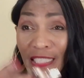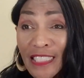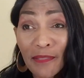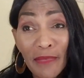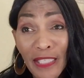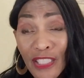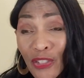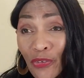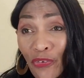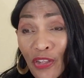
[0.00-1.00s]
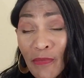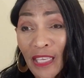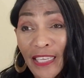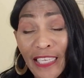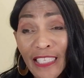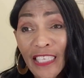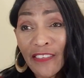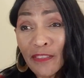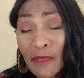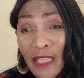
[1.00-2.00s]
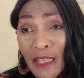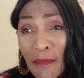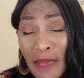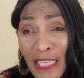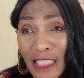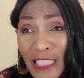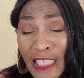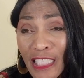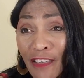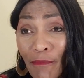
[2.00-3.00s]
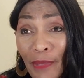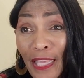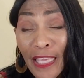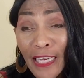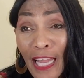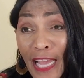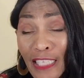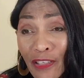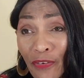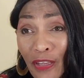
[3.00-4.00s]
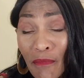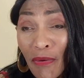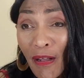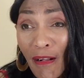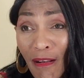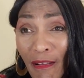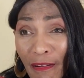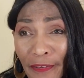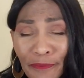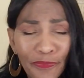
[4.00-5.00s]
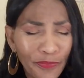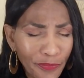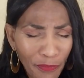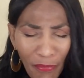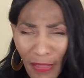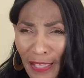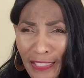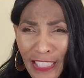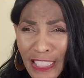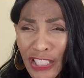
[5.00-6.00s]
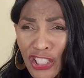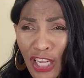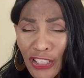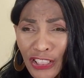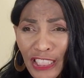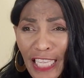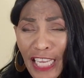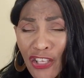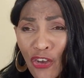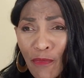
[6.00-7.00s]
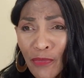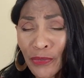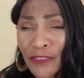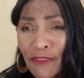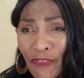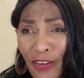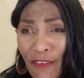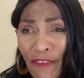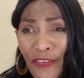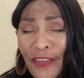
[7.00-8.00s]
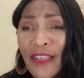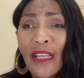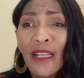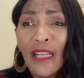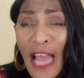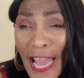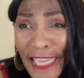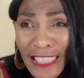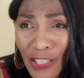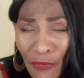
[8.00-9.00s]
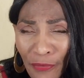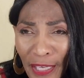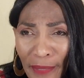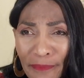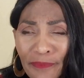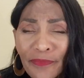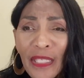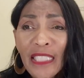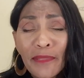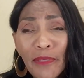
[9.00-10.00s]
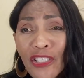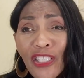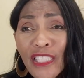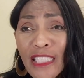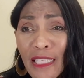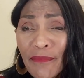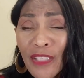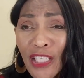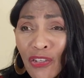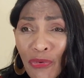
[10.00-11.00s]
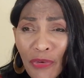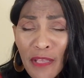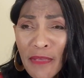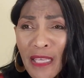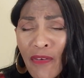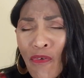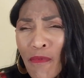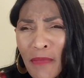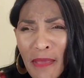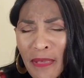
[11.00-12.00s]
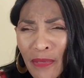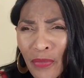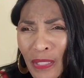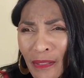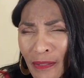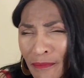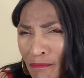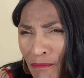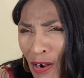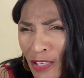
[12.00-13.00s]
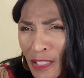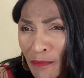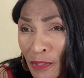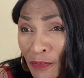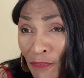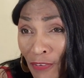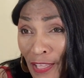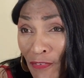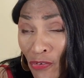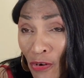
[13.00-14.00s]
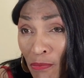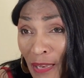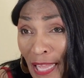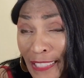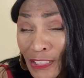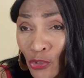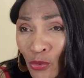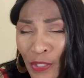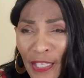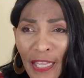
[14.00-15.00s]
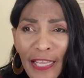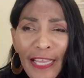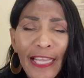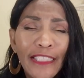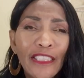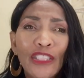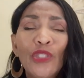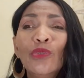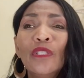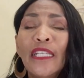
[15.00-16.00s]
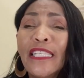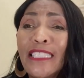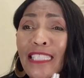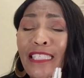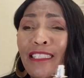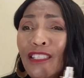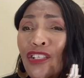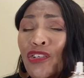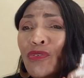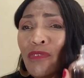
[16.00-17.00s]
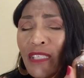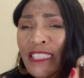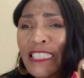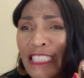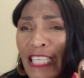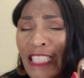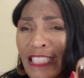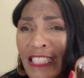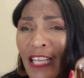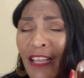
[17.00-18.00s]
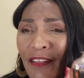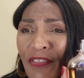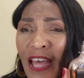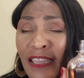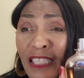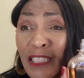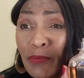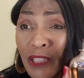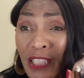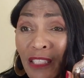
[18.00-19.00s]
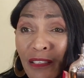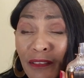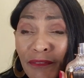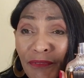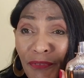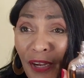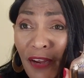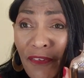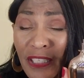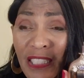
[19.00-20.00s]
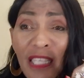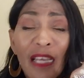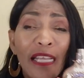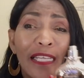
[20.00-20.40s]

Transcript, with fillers: it smells so creamy honey it gives me the imagination of being in an ice cream parlor and indulging in your most favorite ice cream, especially something creamy or maybe with a little marshmallow flavor applied to it, and you it's you sense that this particular fragrance